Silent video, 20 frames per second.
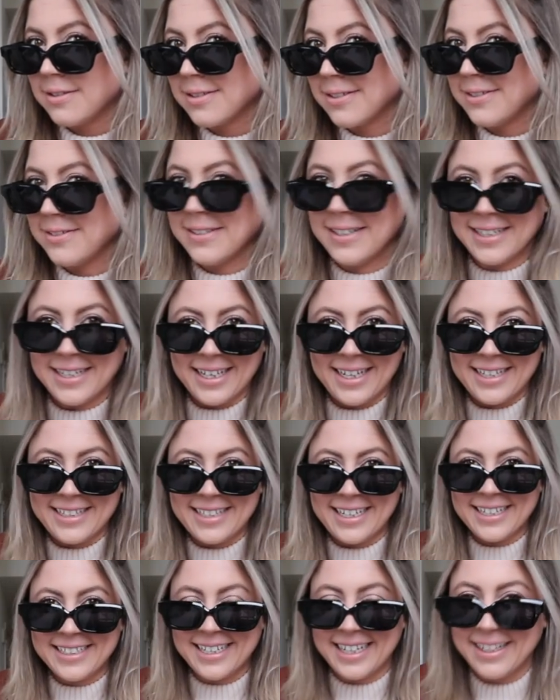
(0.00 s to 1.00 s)
I'm like, I,
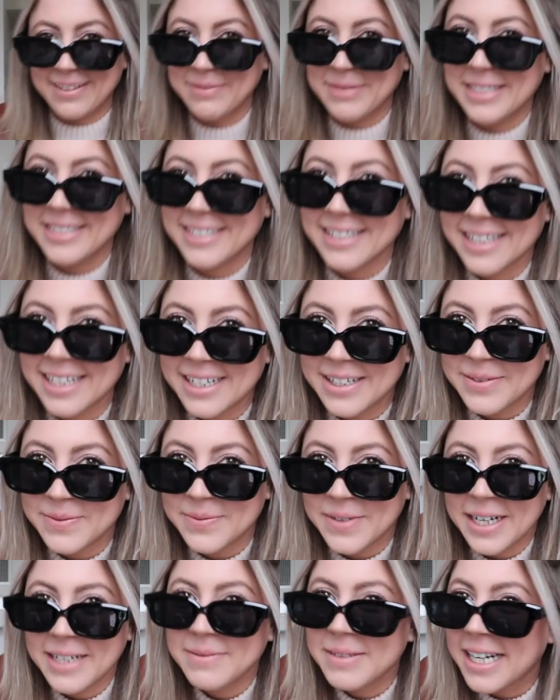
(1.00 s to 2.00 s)
I kind of into
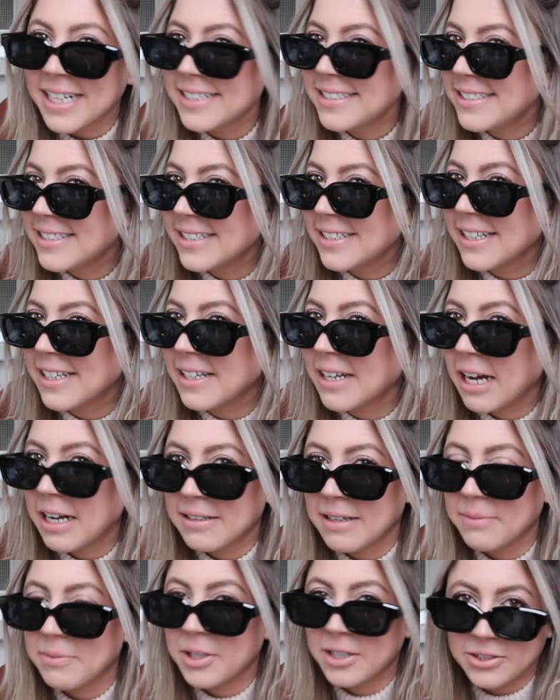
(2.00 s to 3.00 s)
them. I, I still like,
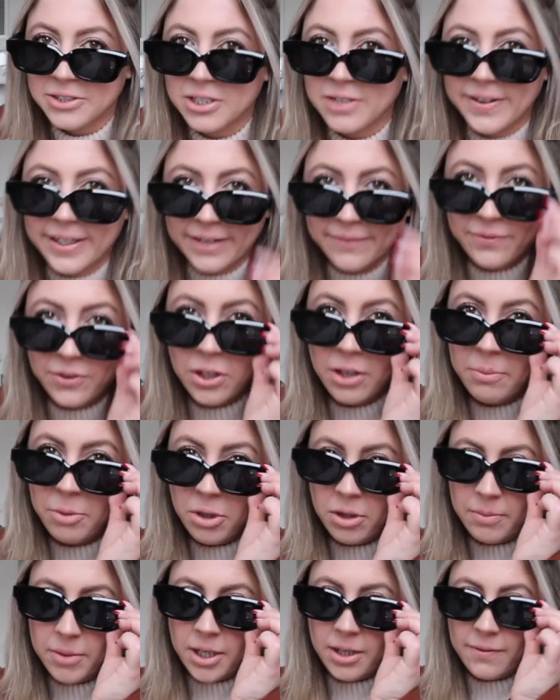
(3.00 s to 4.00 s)
I'm not sure if I can fully
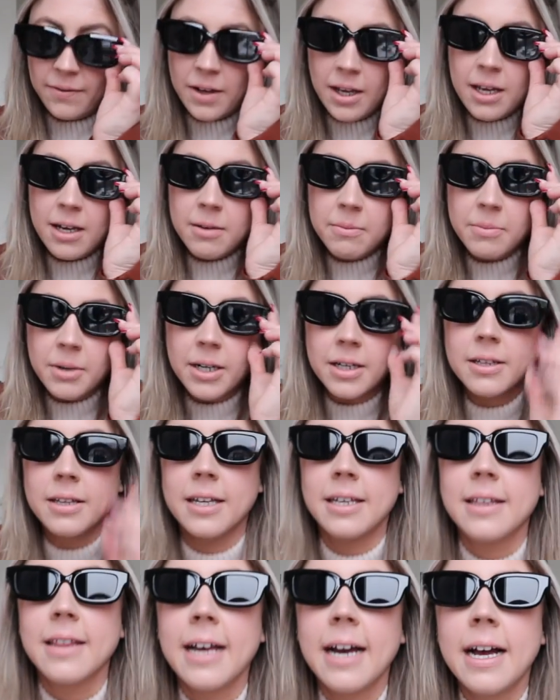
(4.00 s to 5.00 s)
pull them off, but
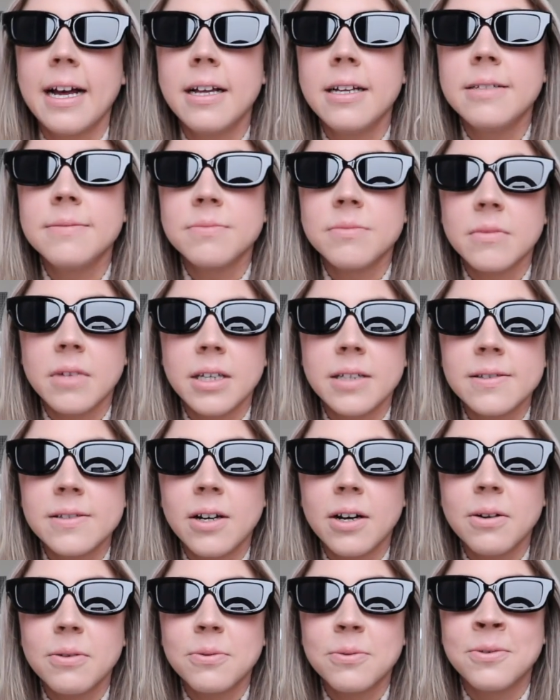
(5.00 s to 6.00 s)
like that is not